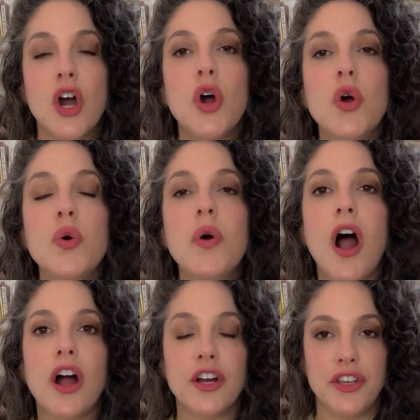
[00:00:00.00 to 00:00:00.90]
Who
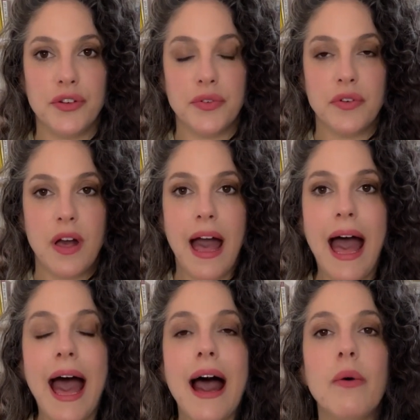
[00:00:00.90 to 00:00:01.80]
are you?
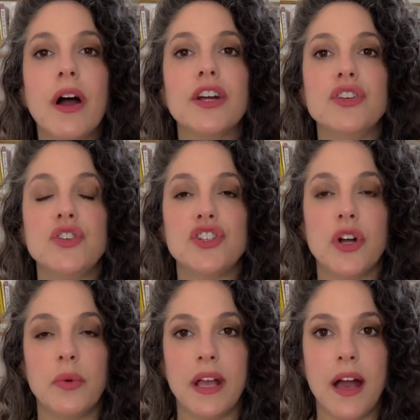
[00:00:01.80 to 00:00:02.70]
How are you
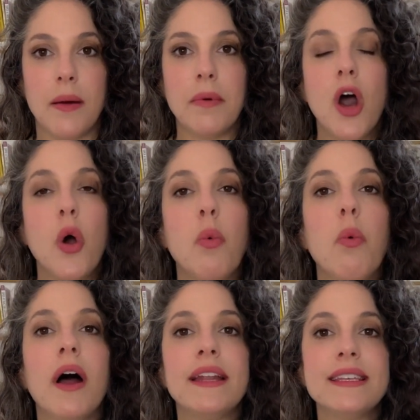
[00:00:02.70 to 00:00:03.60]
showing up?
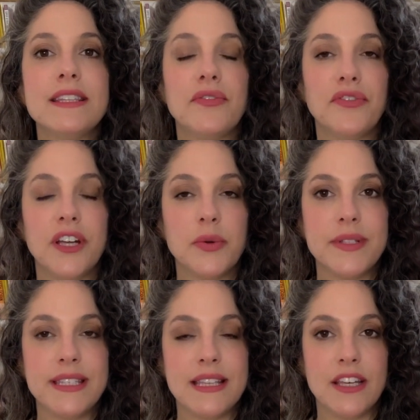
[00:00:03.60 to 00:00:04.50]
What is the
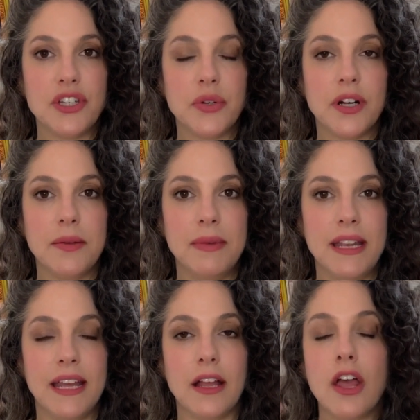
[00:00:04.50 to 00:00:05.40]
frequency that you are
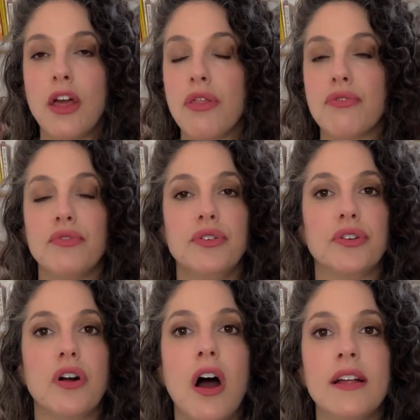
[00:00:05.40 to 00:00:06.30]
emitting through
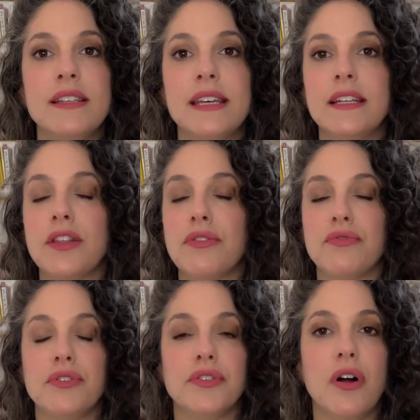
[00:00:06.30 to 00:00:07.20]
your content,
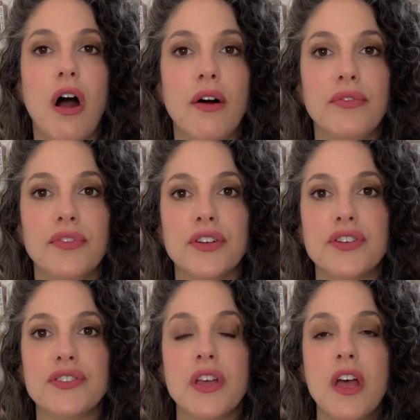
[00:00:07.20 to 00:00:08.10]
through your
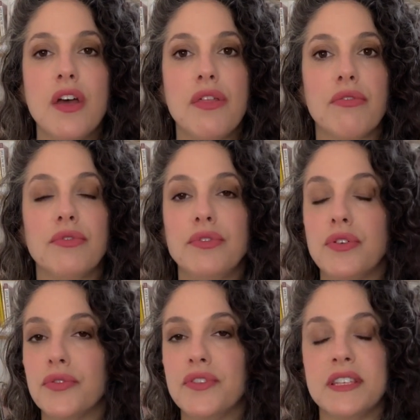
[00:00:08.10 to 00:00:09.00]
offers, through
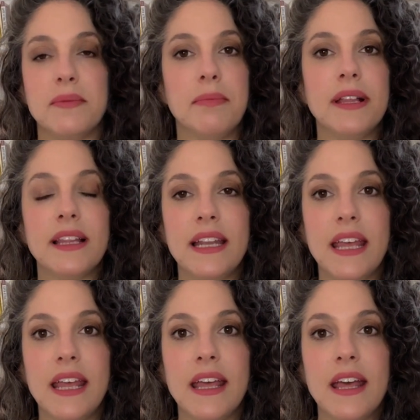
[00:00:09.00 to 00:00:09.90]
your
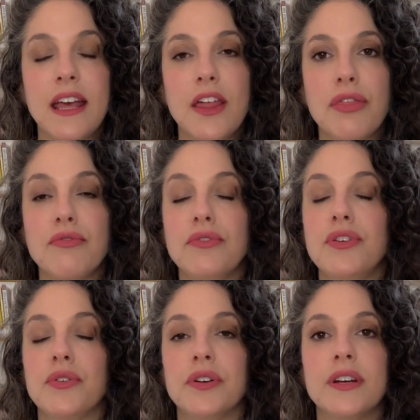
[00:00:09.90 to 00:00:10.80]
visibility, through
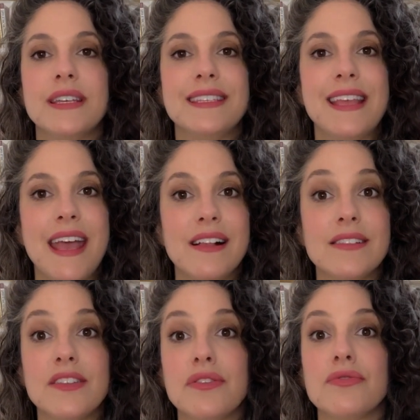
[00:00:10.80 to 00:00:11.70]
your
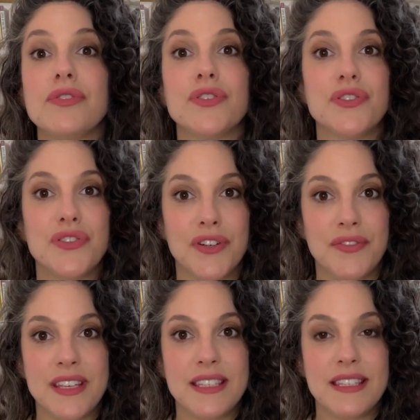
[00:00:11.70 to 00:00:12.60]
sales, through your
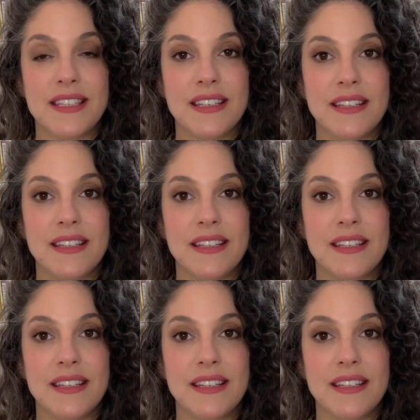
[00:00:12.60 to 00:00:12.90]
service?